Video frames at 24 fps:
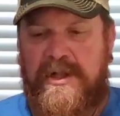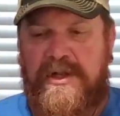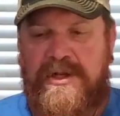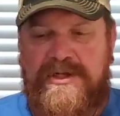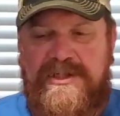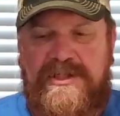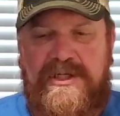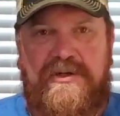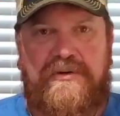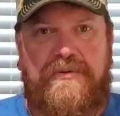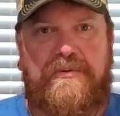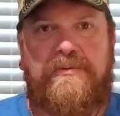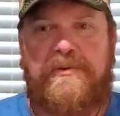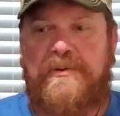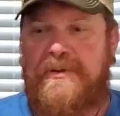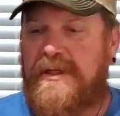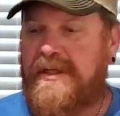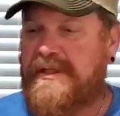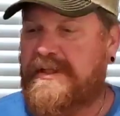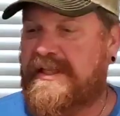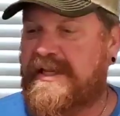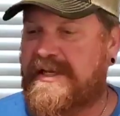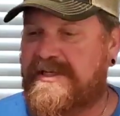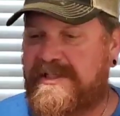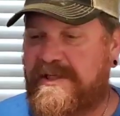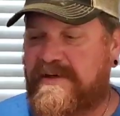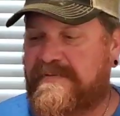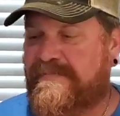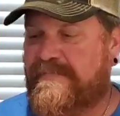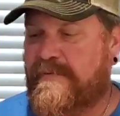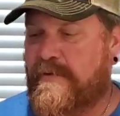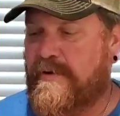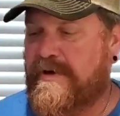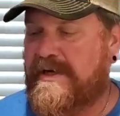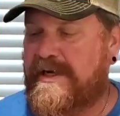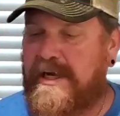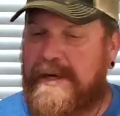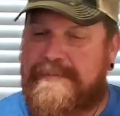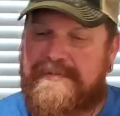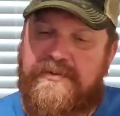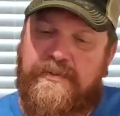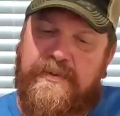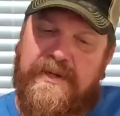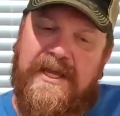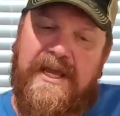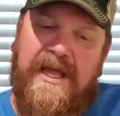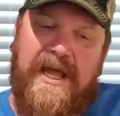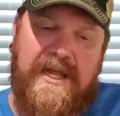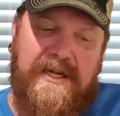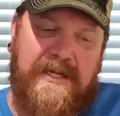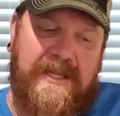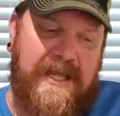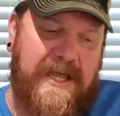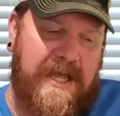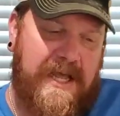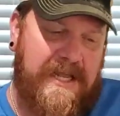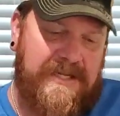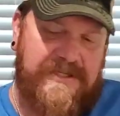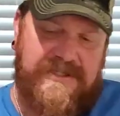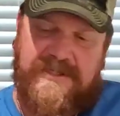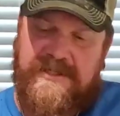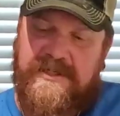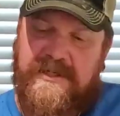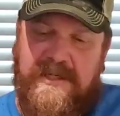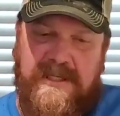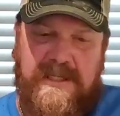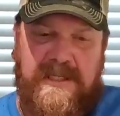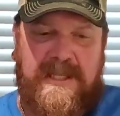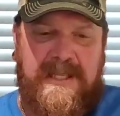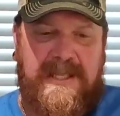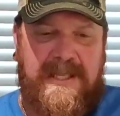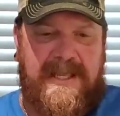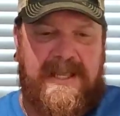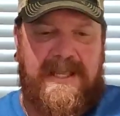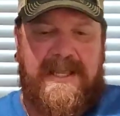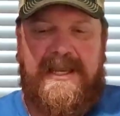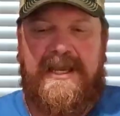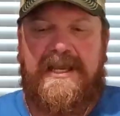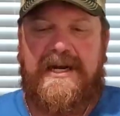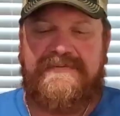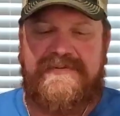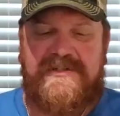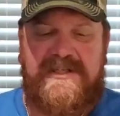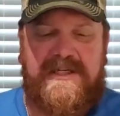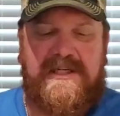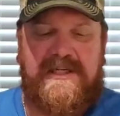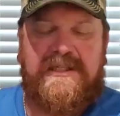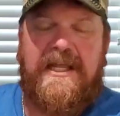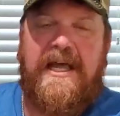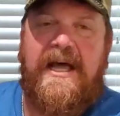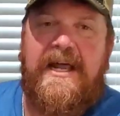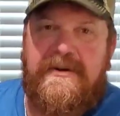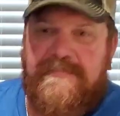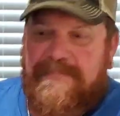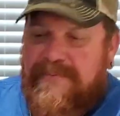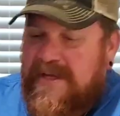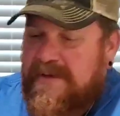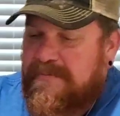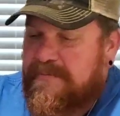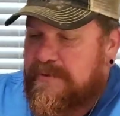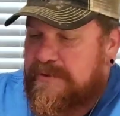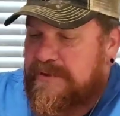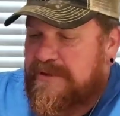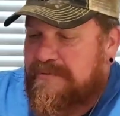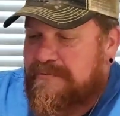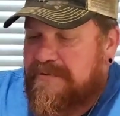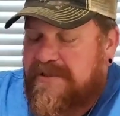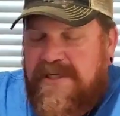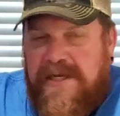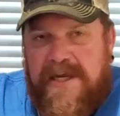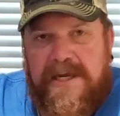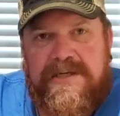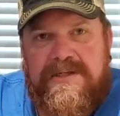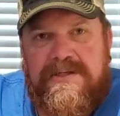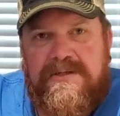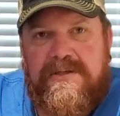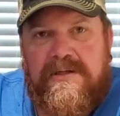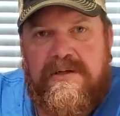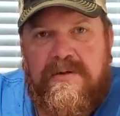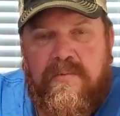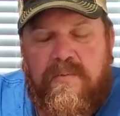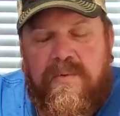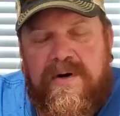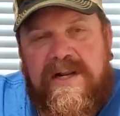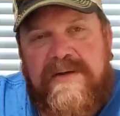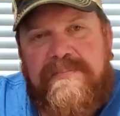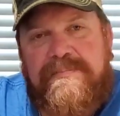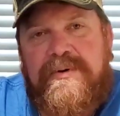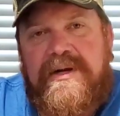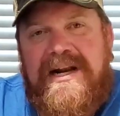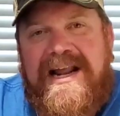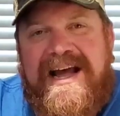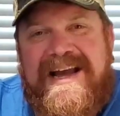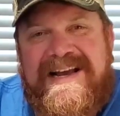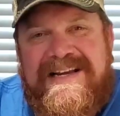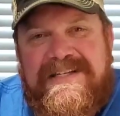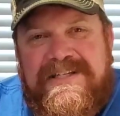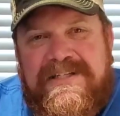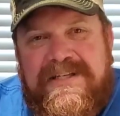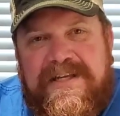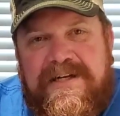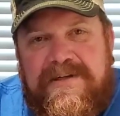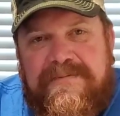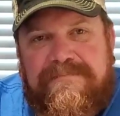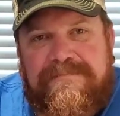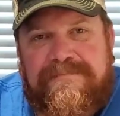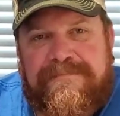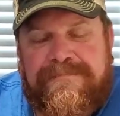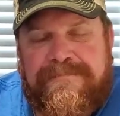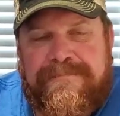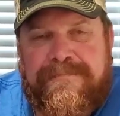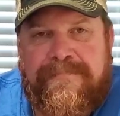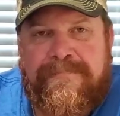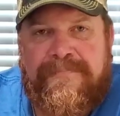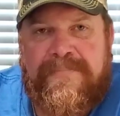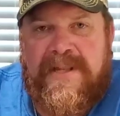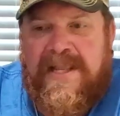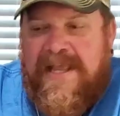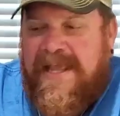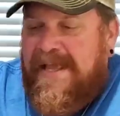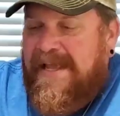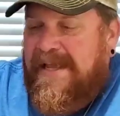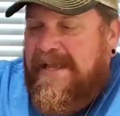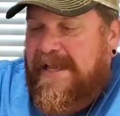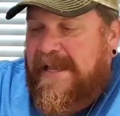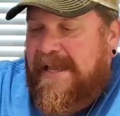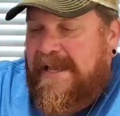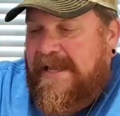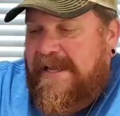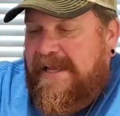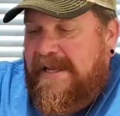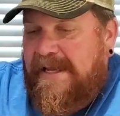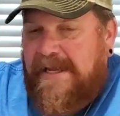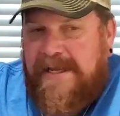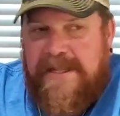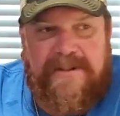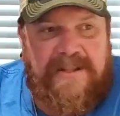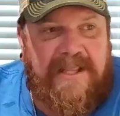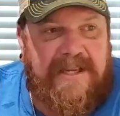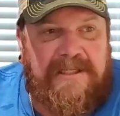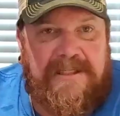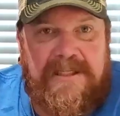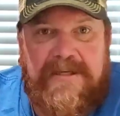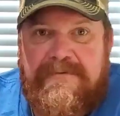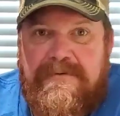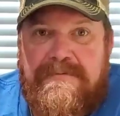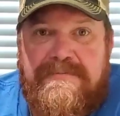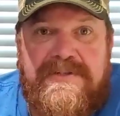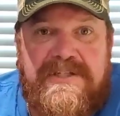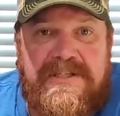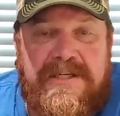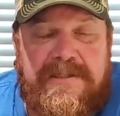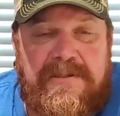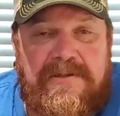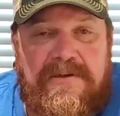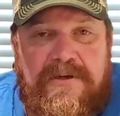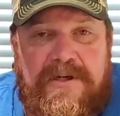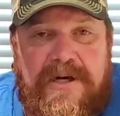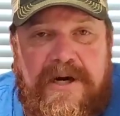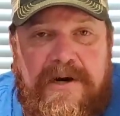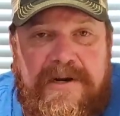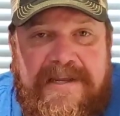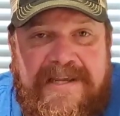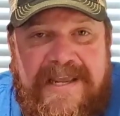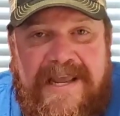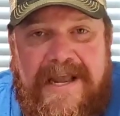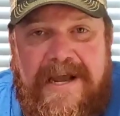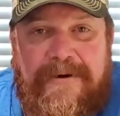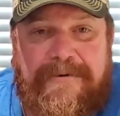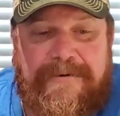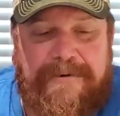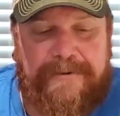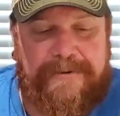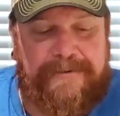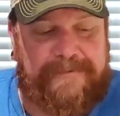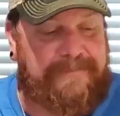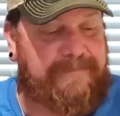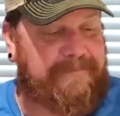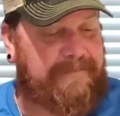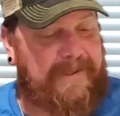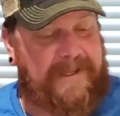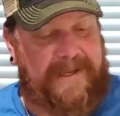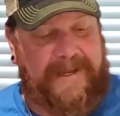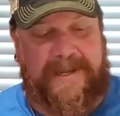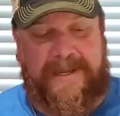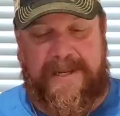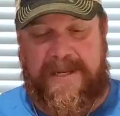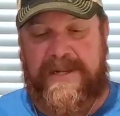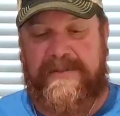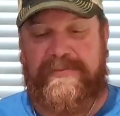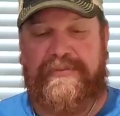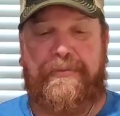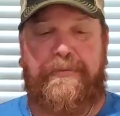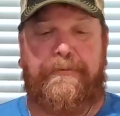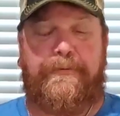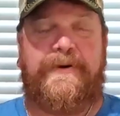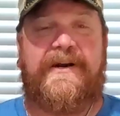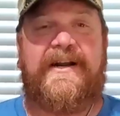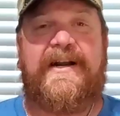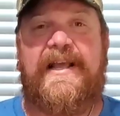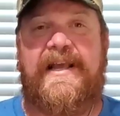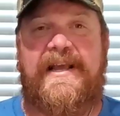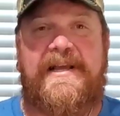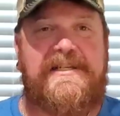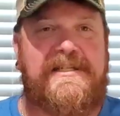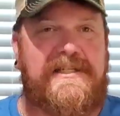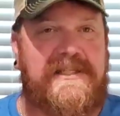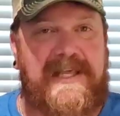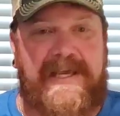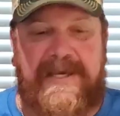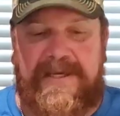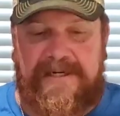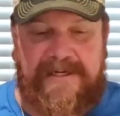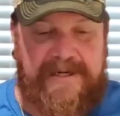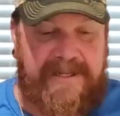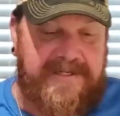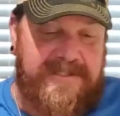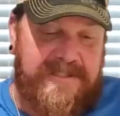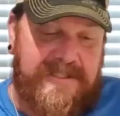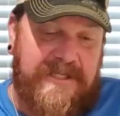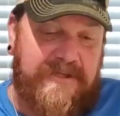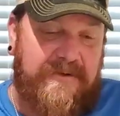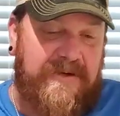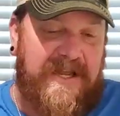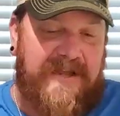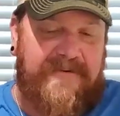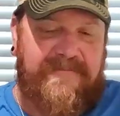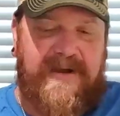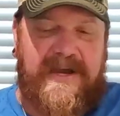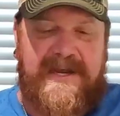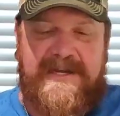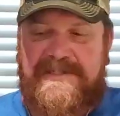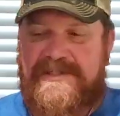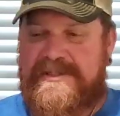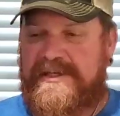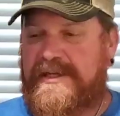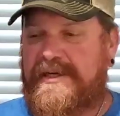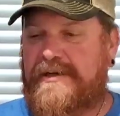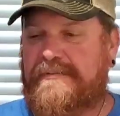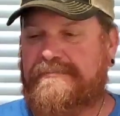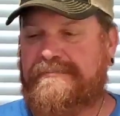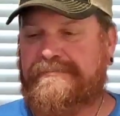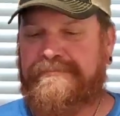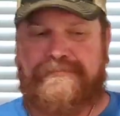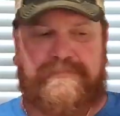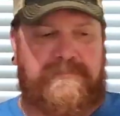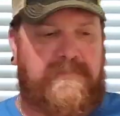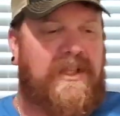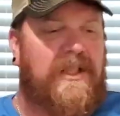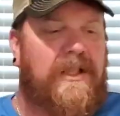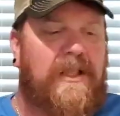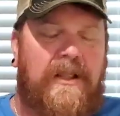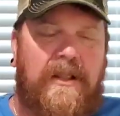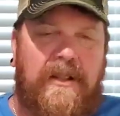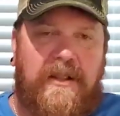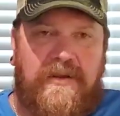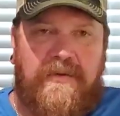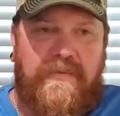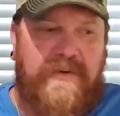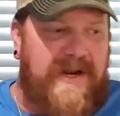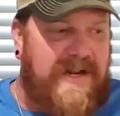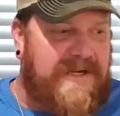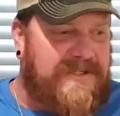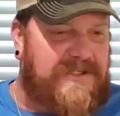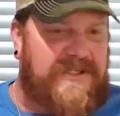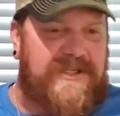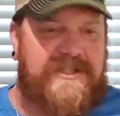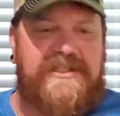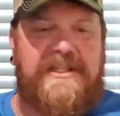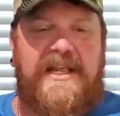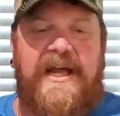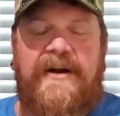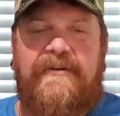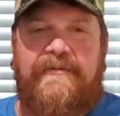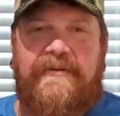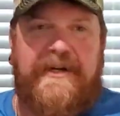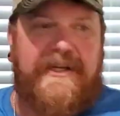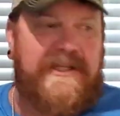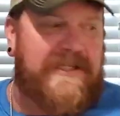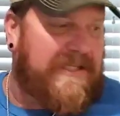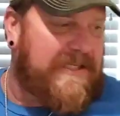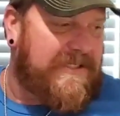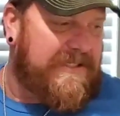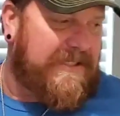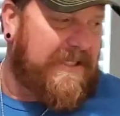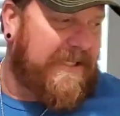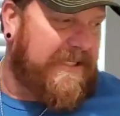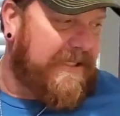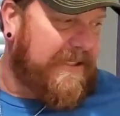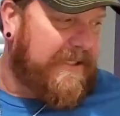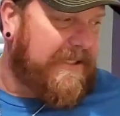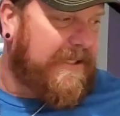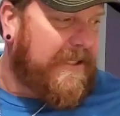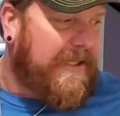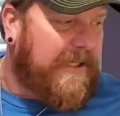So these are the four cups we got, guys. And I've seen a lot of people do tests where they put ice in them and they leave them sitting on their counter, and 3 days later they still have ice in them. Well, that's just not realistic.